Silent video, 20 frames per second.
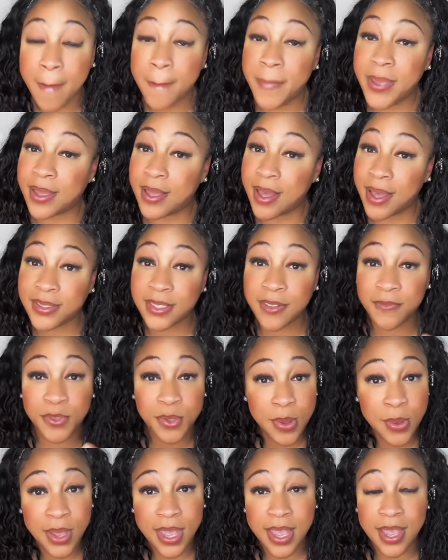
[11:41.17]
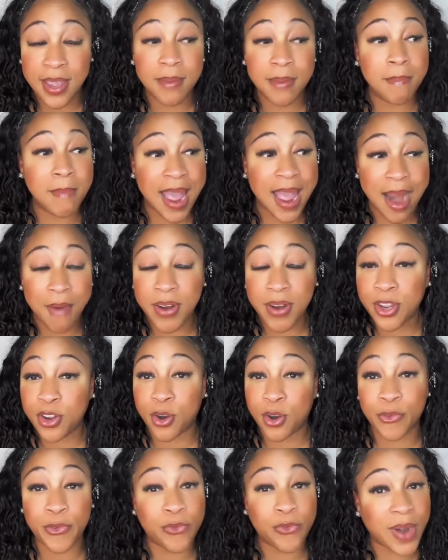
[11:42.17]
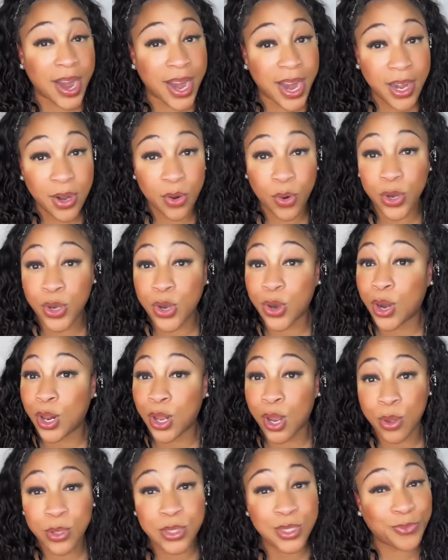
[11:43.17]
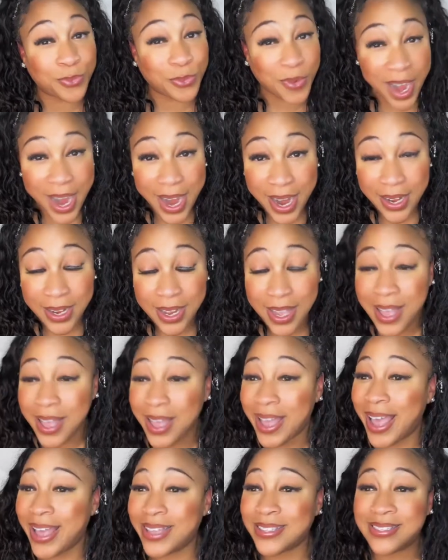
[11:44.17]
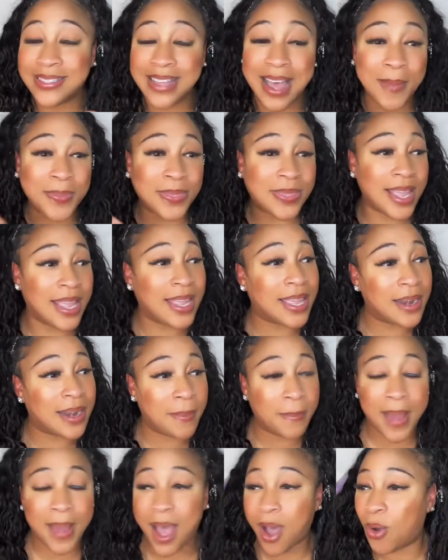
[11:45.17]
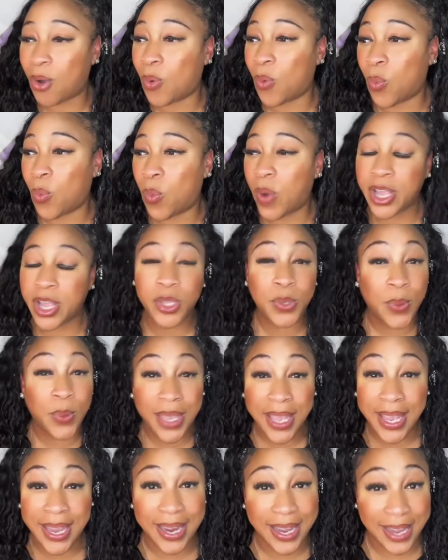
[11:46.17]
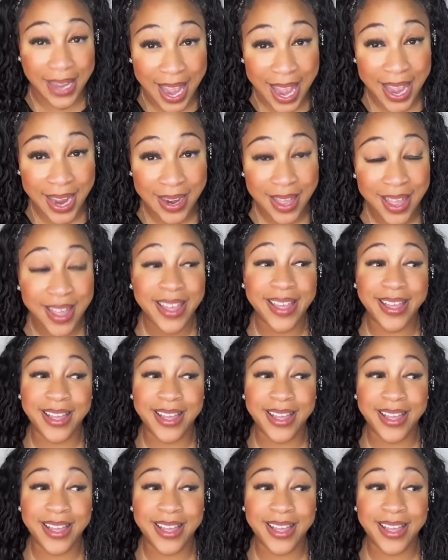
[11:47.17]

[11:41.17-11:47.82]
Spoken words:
because if you can marry your friend or your close friend and stop thinking about what you can get,